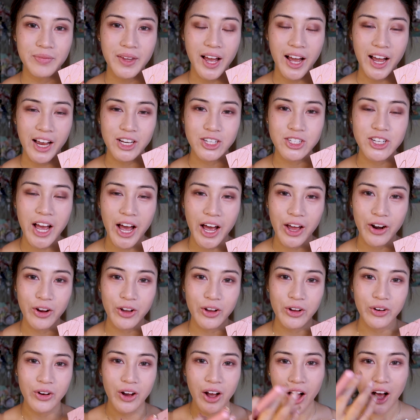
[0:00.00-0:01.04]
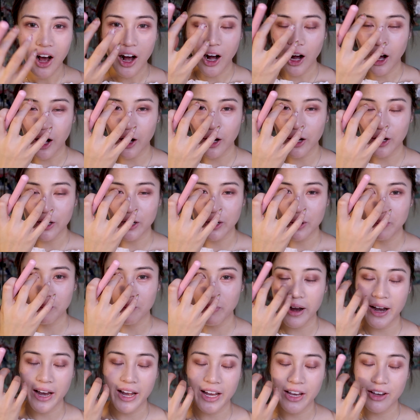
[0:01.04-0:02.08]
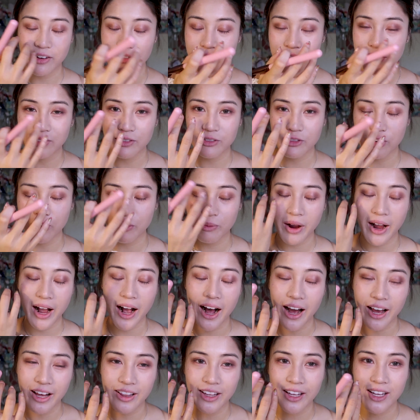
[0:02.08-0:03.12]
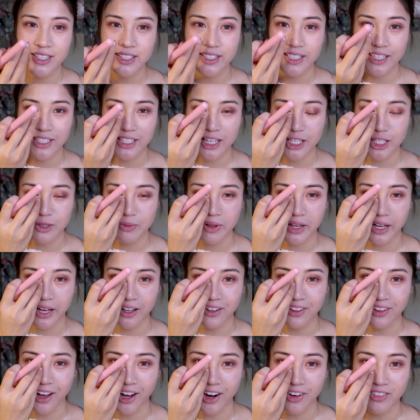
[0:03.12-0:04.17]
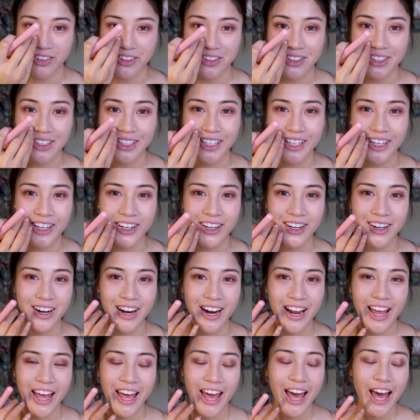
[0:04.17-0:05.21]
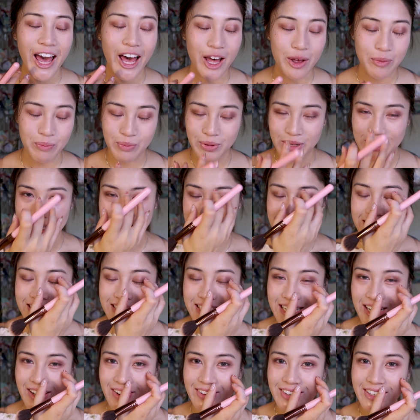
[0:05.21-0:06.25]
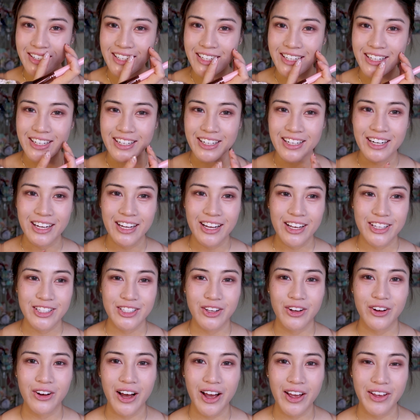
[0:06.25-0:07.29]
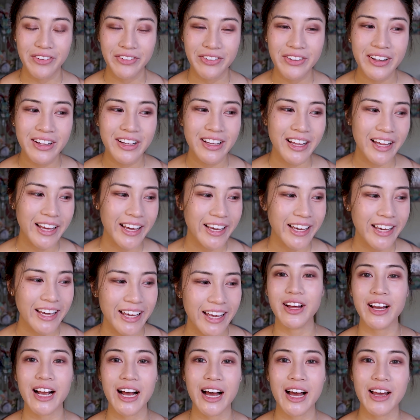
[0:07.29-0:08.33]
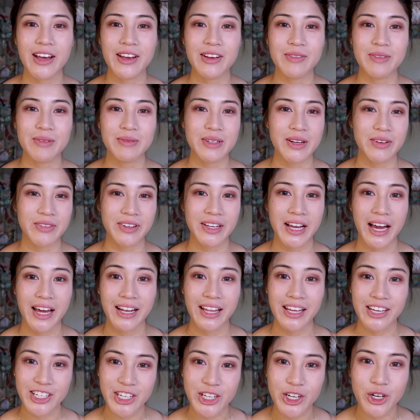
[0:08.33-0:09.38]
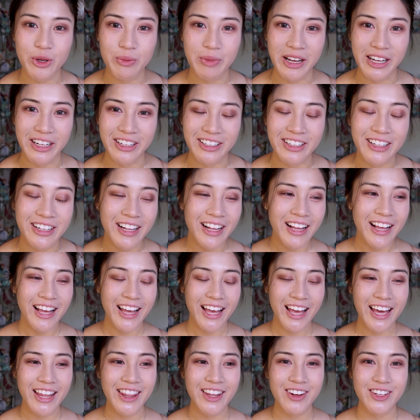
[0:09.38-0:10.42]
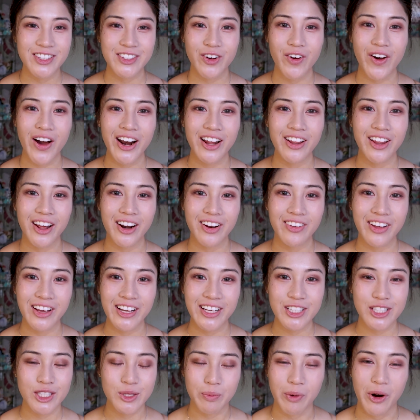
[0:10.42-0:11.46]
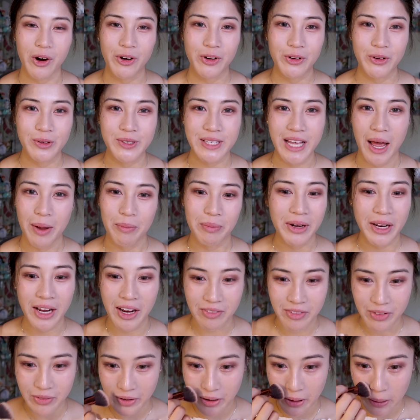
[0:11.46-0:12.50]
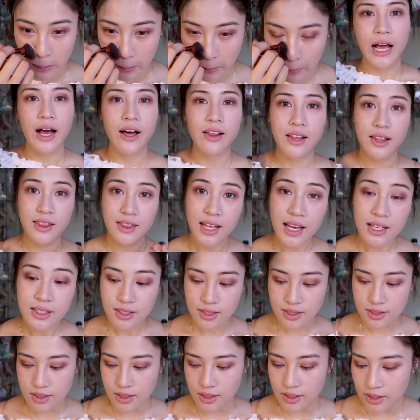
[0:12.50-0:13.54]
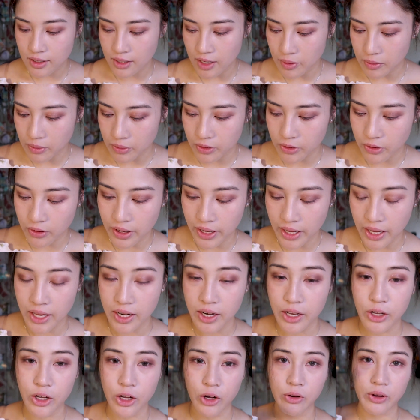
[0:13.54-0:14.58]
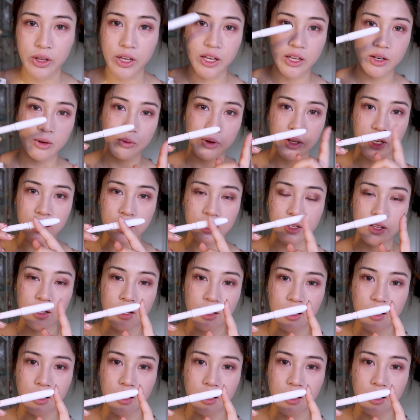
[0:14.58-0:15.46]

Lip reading: eyeshadow on for my eyelids, they tend to be like a lot of glitter happening down here. So I feel like I'm definitely kind of like Tinkerbell, and there's quite a lot of like sparkles happening everywhere. Now that that's done, I'm going to go ahead and go in with